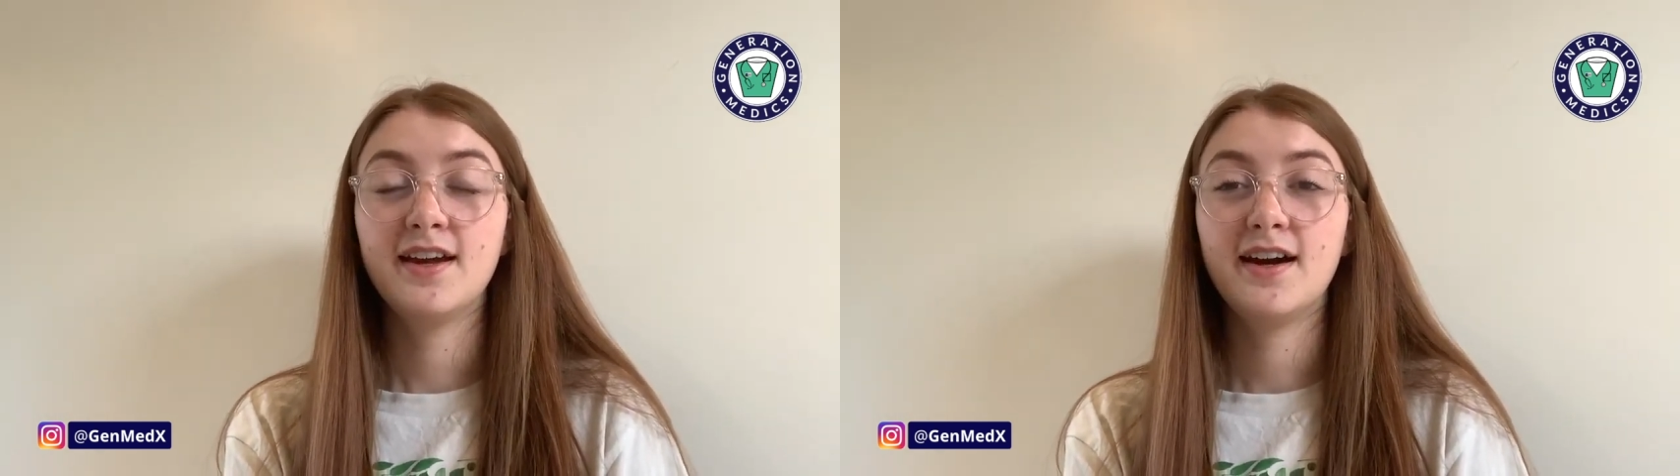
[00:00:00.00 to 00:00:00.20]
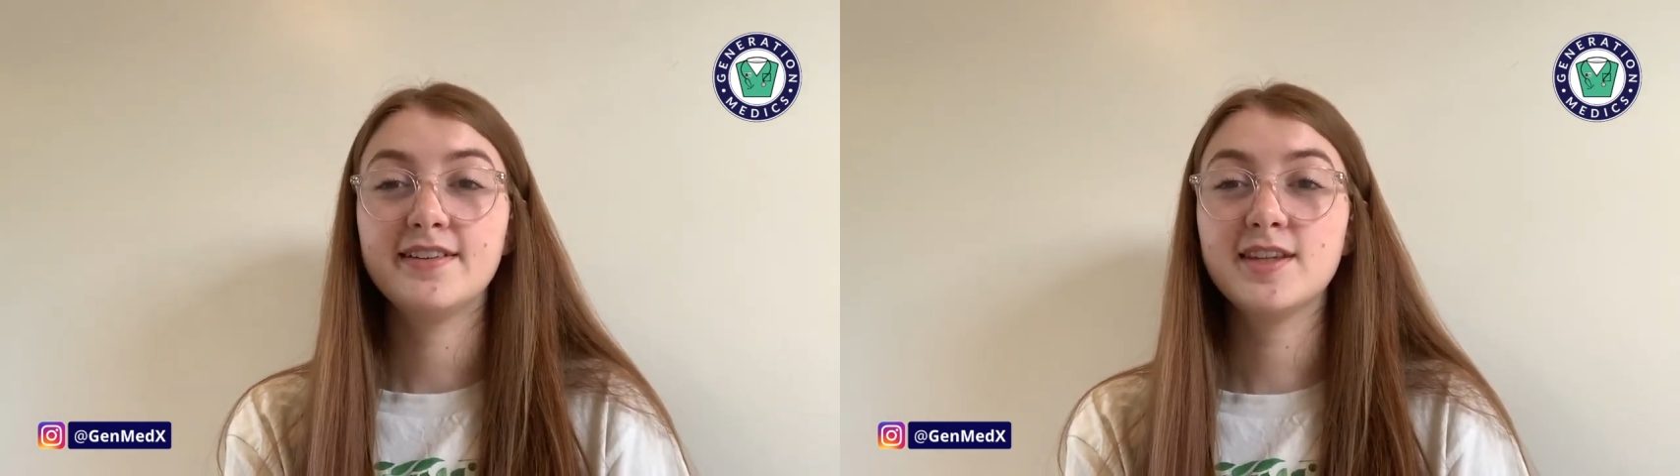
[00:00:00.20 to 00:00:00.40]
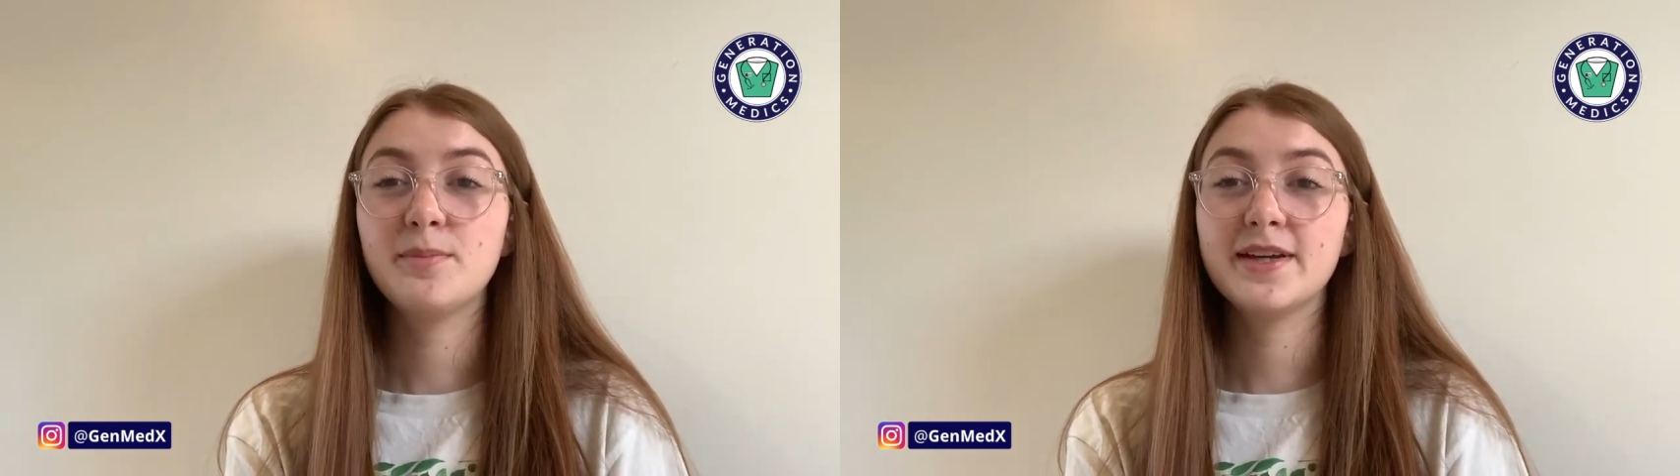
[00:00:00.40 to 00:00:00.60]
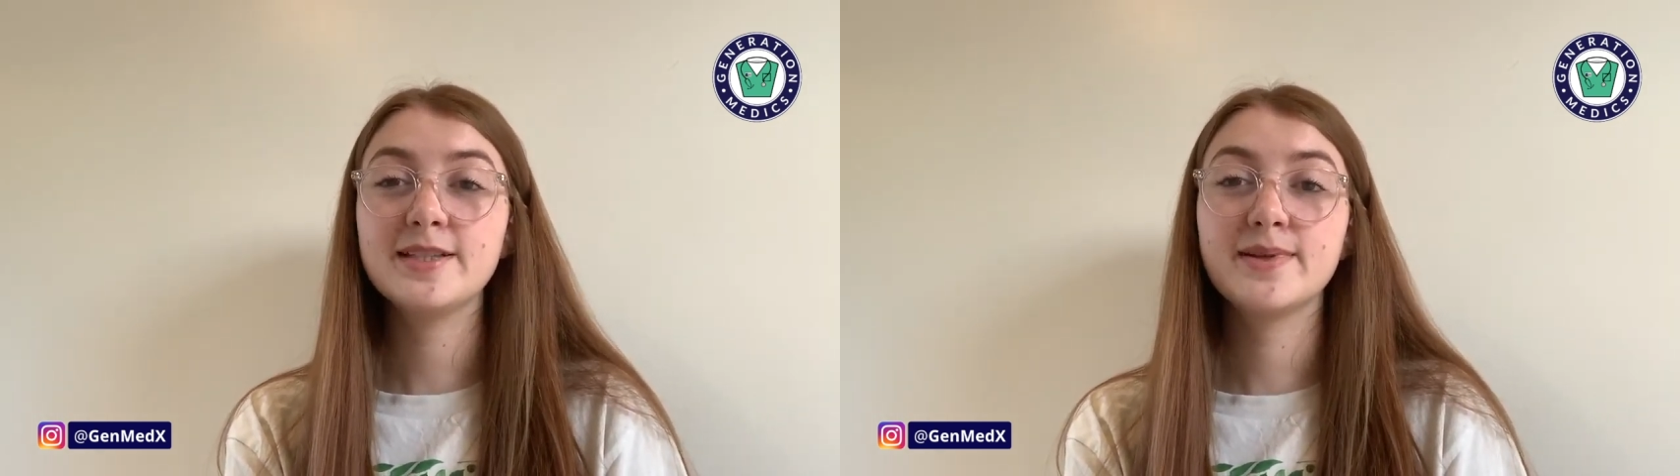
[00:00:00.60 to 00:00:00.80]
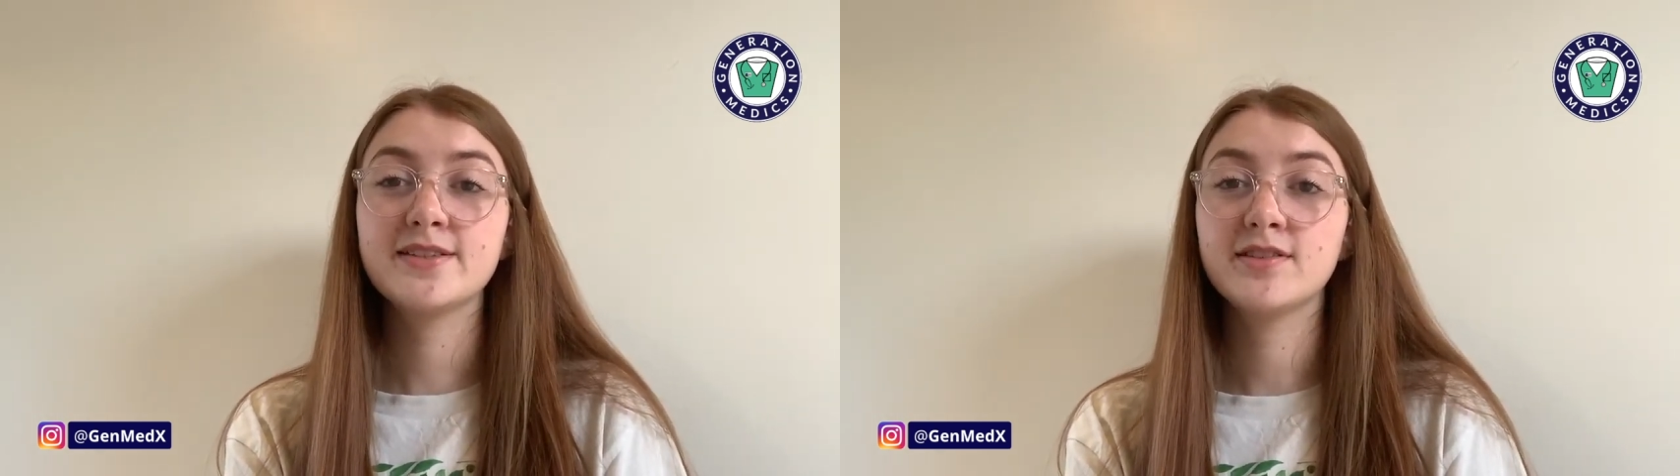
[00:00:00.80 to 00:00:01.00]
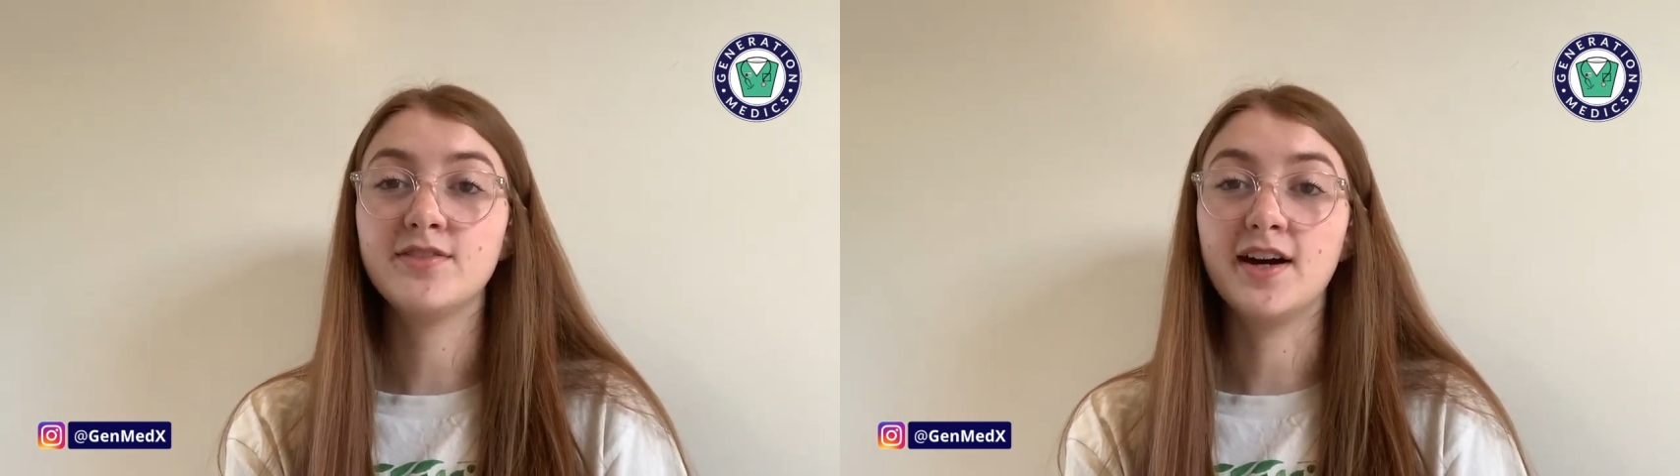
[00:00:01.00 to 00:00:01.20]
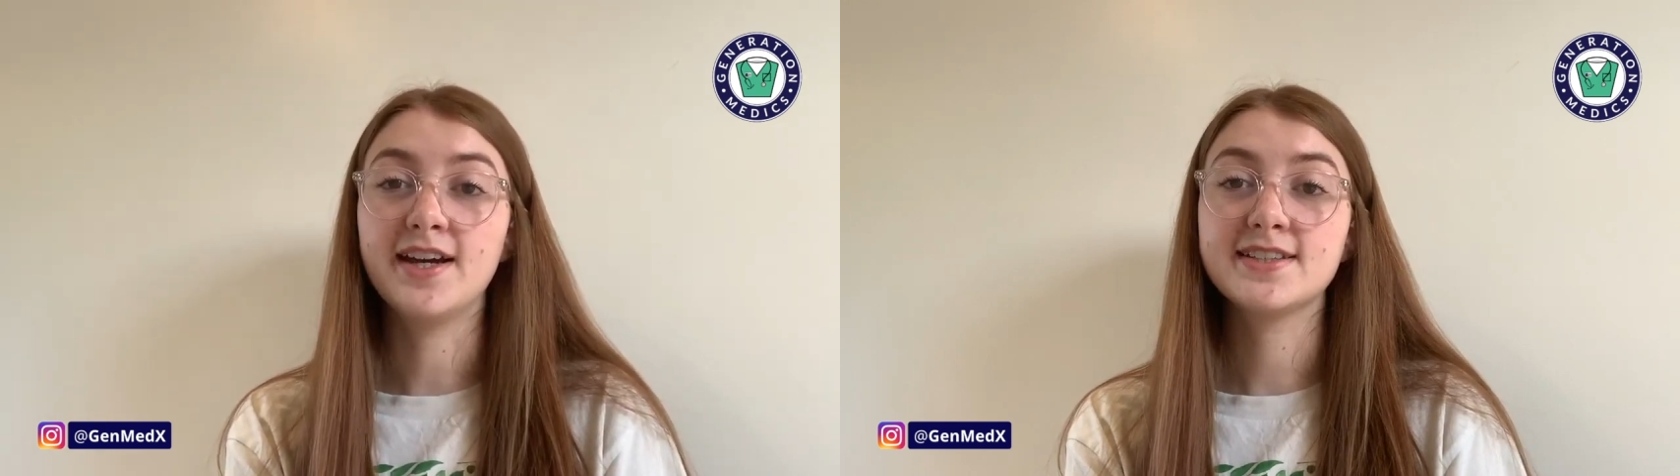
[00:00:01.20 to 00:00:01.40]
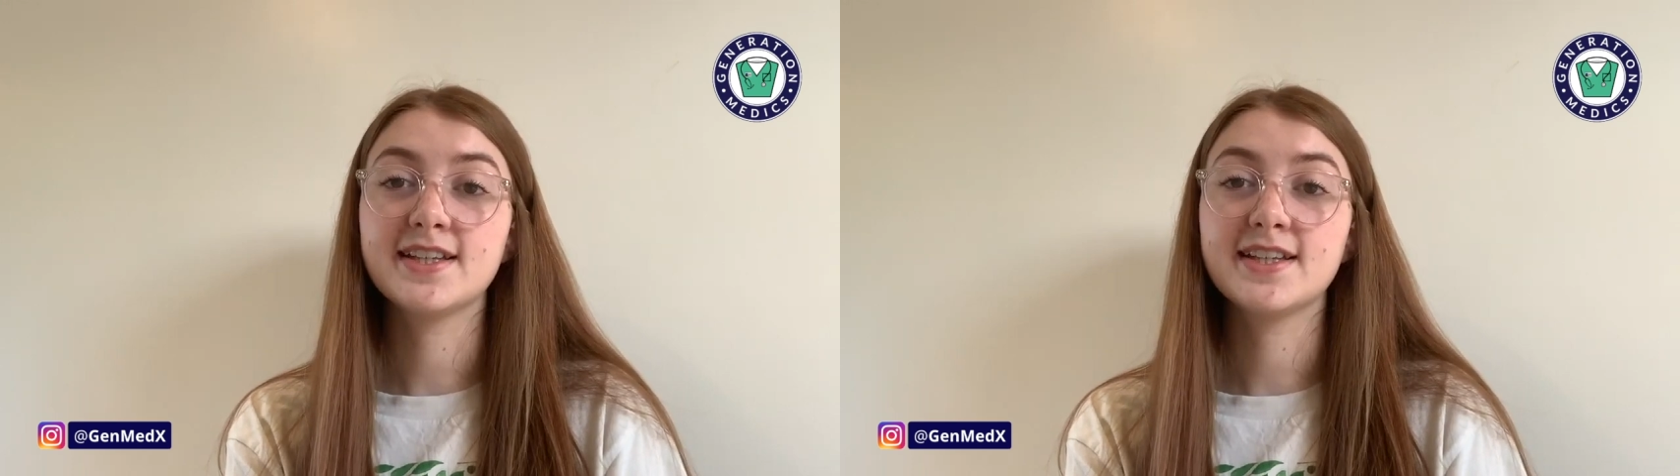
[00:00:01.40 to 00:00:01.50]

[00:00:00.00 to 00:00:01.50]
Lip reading: I think the biggest piece of advice